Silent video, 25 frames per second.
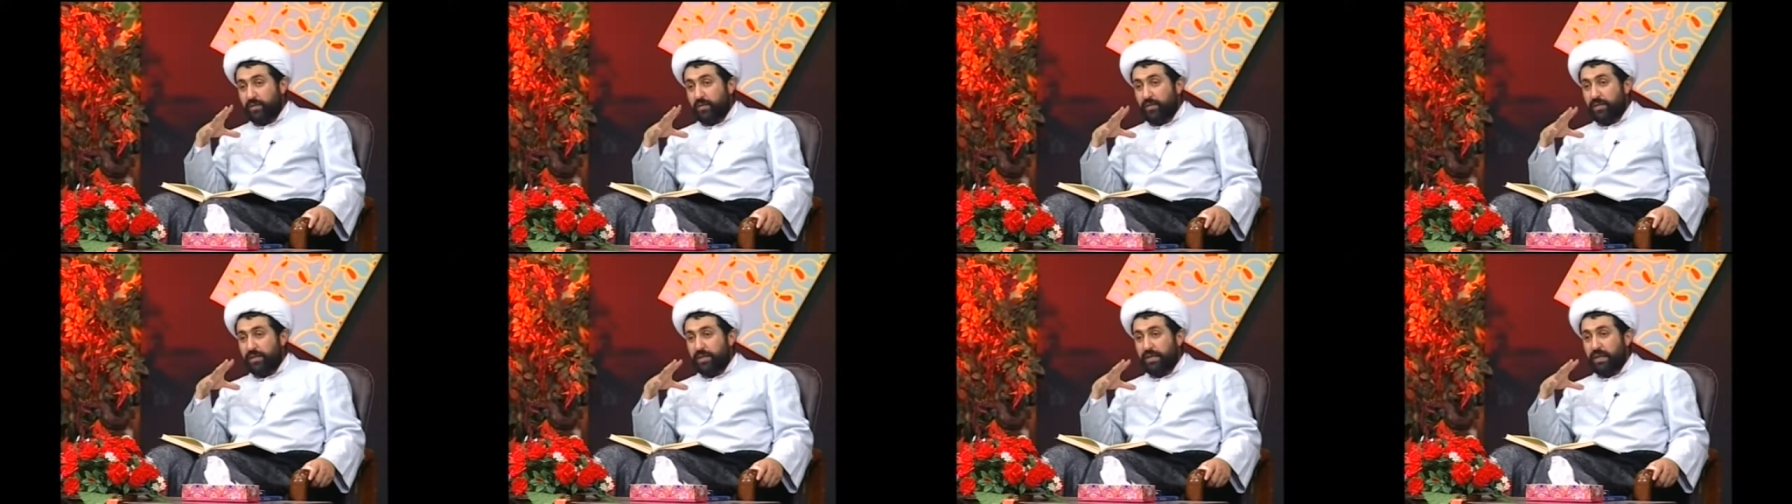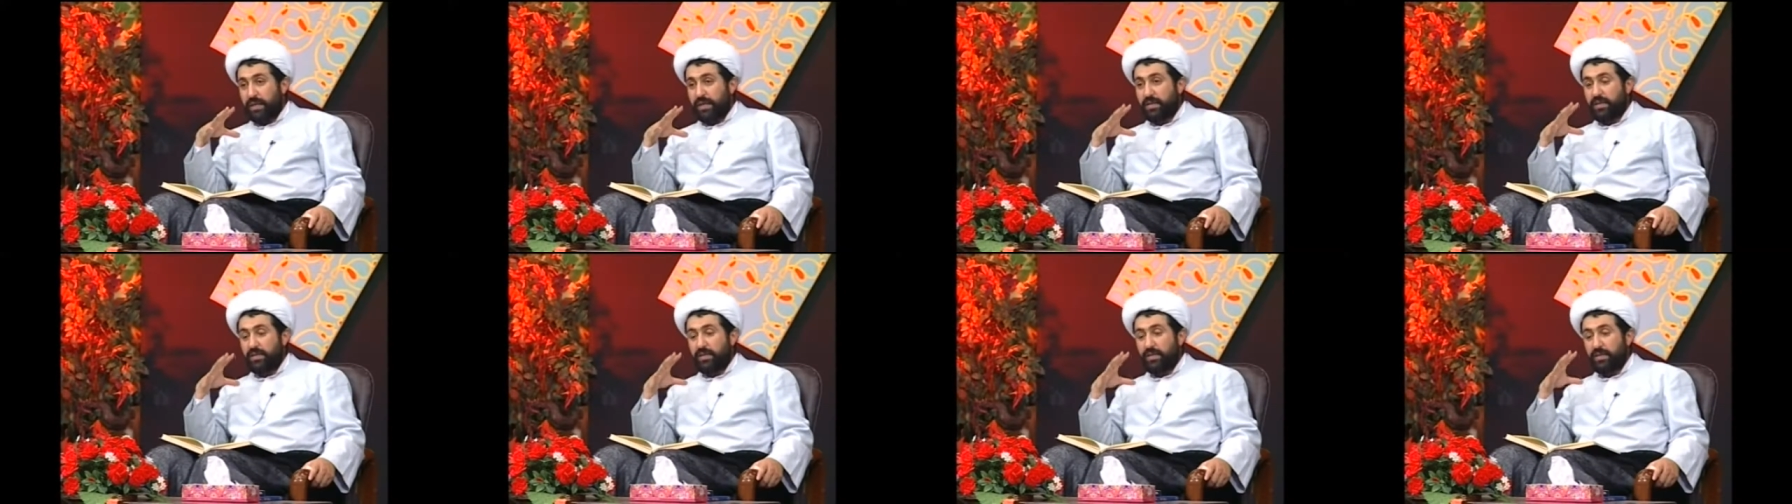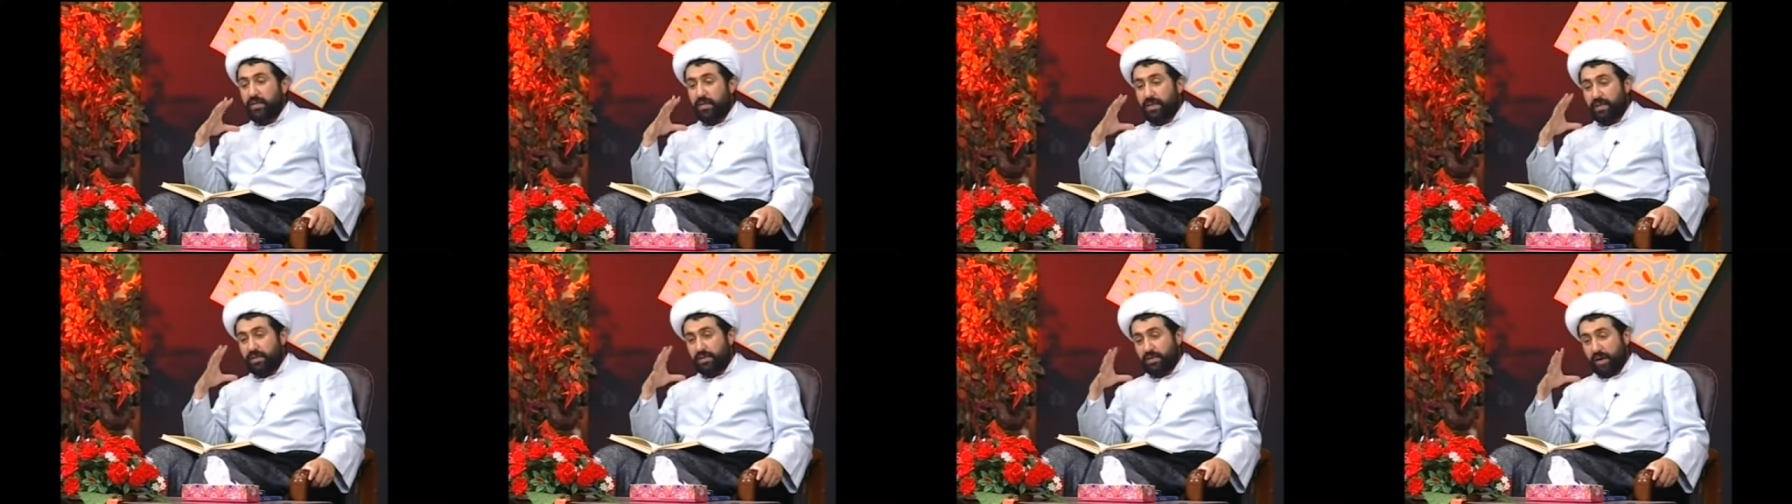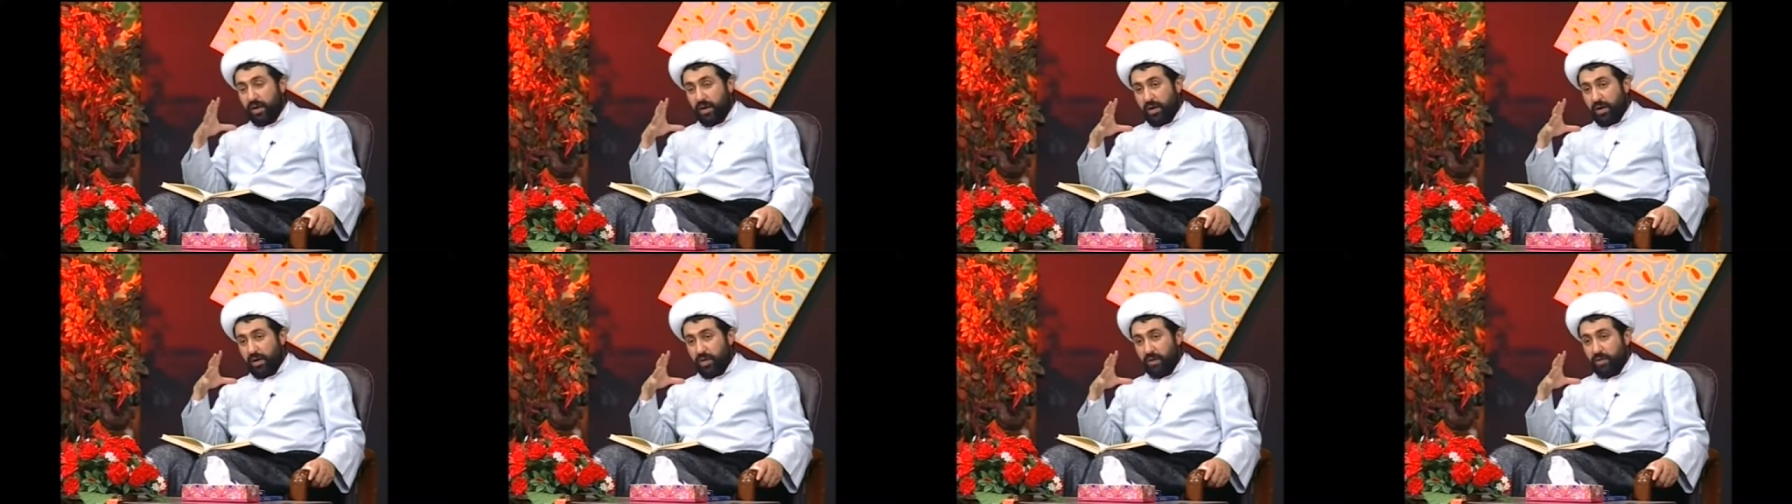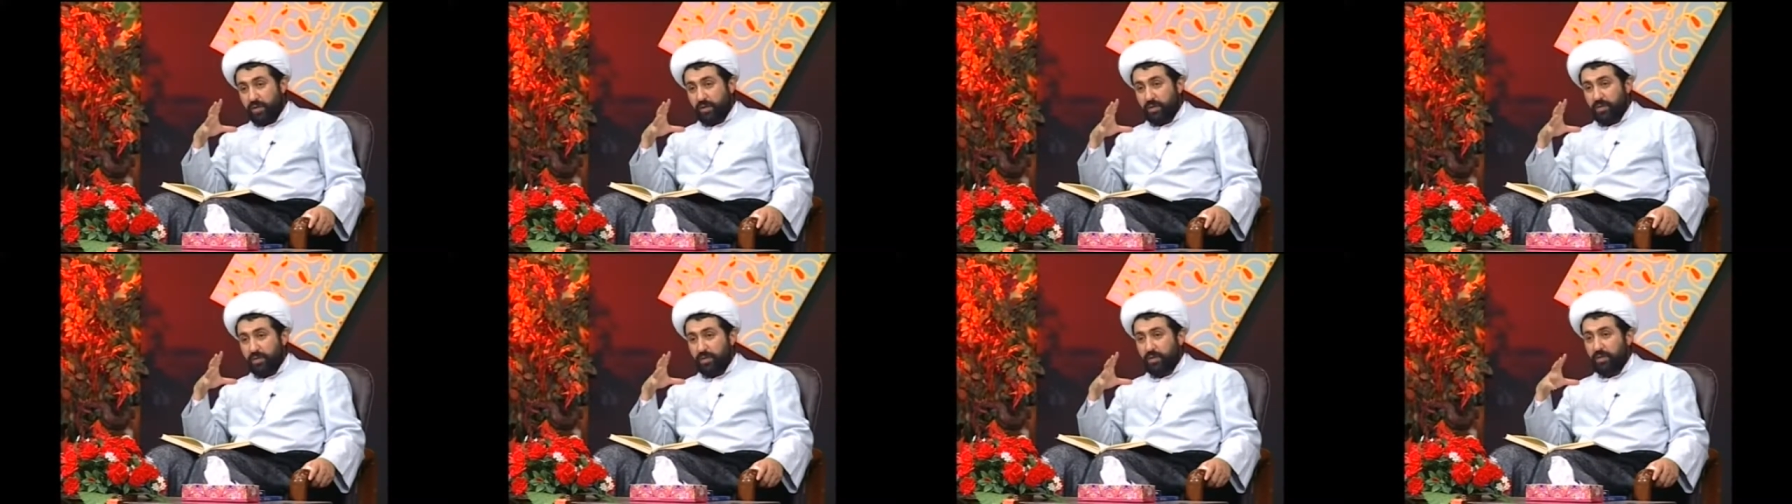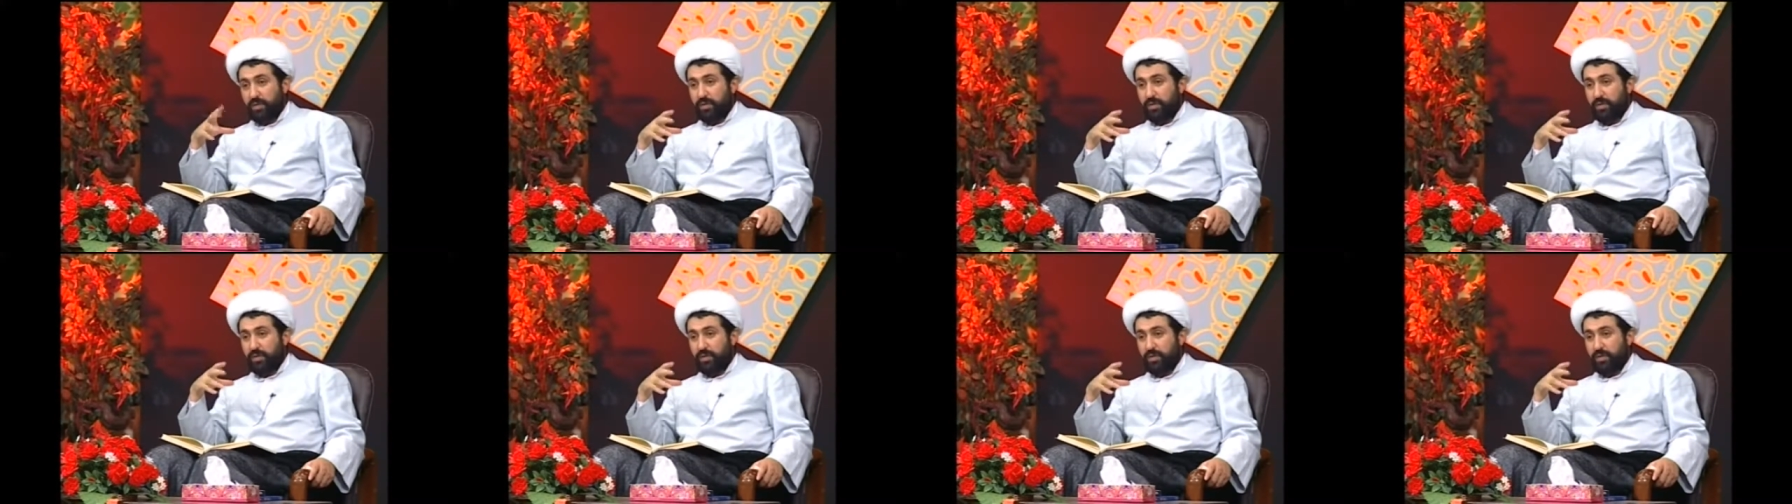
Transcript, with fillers: We say these are